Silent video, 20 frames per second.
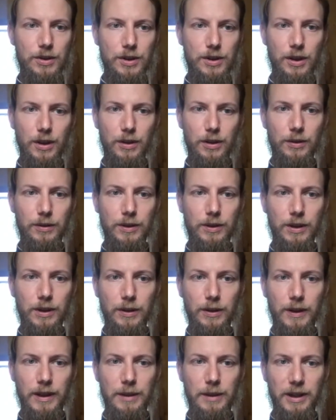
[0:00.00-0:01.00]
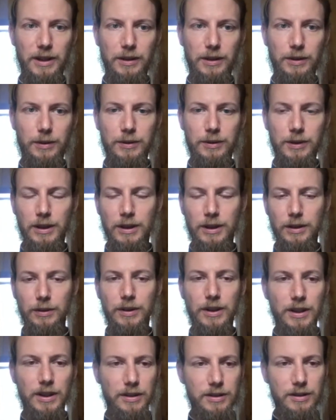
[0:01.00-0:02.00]
So, anybody who
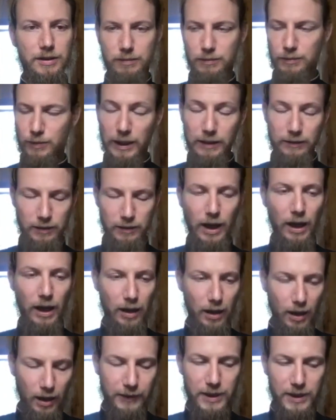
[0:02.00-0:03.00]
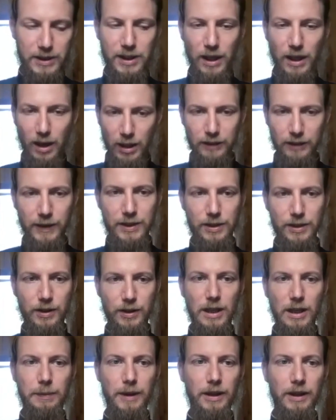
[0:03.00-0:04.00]
needs, well, obviously all of us are
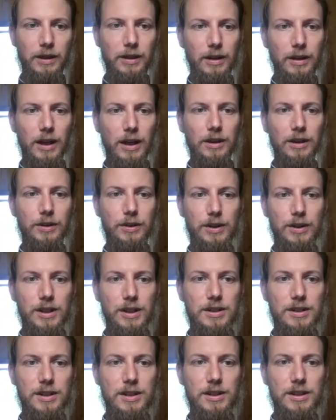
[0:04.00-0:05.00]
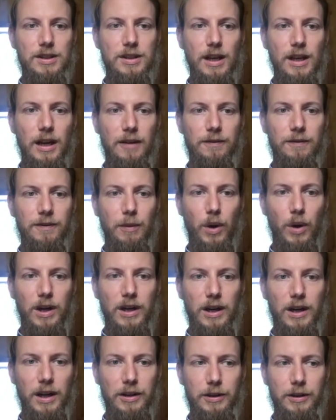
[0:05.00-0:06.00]
keeping good distance from one
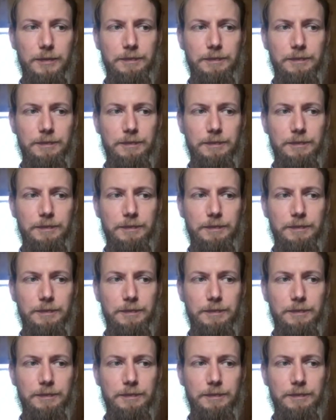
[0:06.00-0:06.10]
another.